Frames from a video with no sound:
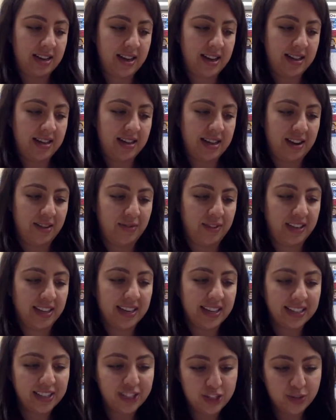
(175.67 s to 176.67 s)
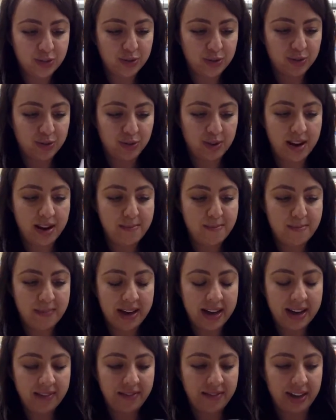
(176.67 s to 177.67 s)
and then we get to
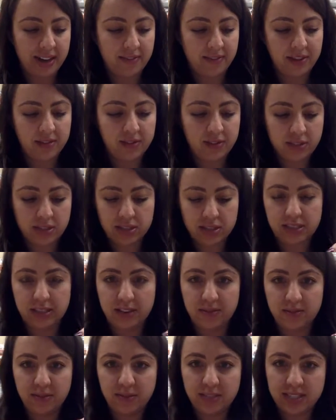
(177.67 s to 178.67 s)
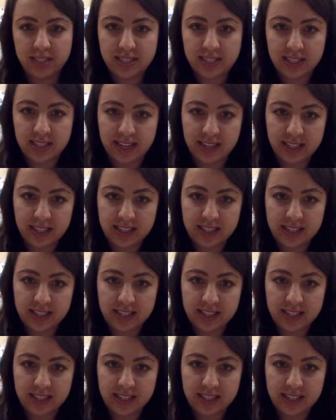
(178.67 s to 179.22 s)
my favorite, which is level 6,